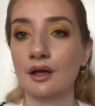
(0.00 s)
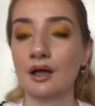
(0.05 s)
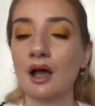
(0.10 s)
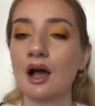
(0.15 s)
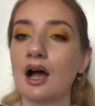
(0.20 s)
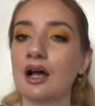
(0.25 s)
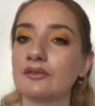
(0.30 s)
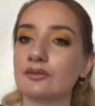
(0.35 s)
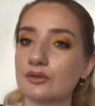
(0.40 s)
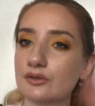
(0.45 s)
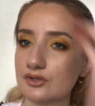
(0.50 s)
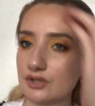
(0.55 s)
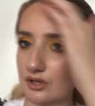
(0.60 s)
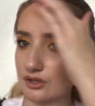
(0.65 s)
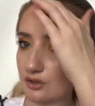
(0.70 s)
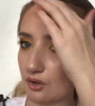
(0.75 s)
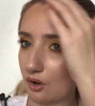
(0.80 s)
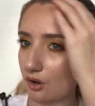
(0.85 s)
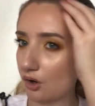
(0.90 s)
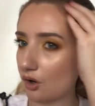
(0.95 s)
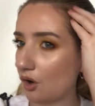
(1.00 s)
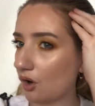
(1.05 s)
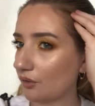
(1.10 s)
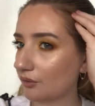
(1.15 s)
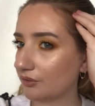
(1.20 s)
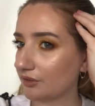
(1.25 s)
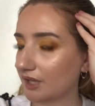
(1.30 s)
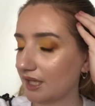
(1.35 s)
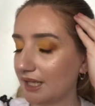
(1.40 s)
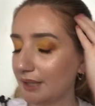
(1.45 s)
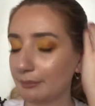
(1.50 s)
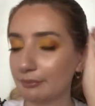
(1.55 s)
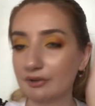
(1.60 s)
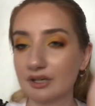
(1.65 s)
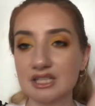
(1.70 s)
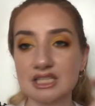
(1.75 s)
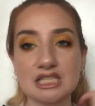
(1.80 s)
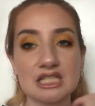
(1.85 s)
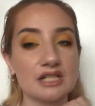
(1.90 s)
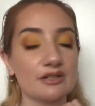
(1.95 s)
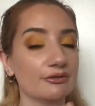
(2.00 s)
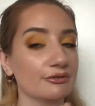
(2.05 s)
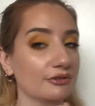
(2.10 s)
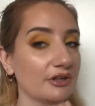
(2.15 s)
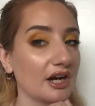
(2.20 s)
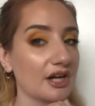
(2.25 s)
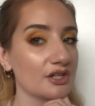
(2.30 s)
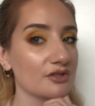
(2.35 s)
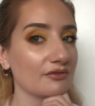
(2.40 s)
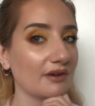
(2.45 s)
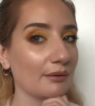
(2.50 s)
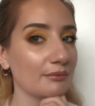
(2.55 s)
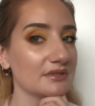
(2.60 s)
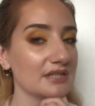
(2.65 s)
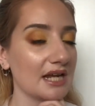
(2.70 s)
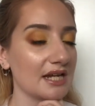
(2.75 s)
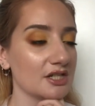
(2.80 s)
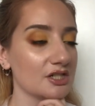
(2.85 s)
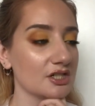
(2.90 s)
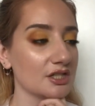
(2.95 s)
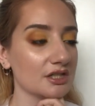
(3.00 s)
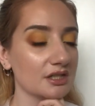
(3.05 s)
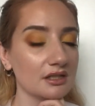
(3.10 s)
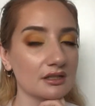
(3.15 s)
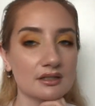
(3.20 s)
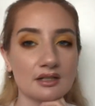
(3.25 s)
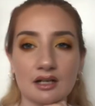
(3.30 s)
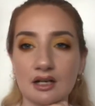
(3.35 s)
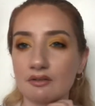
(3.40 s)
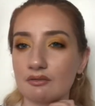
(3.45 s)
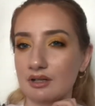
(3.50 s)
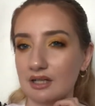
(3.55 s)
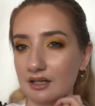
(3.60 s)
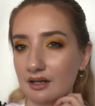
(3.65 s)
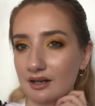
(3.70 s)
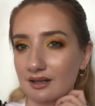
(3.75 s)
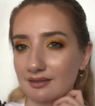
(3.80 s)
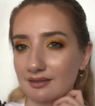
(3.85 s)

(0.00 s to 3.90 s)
I've also got on the Pretty Fresh foundation and I really like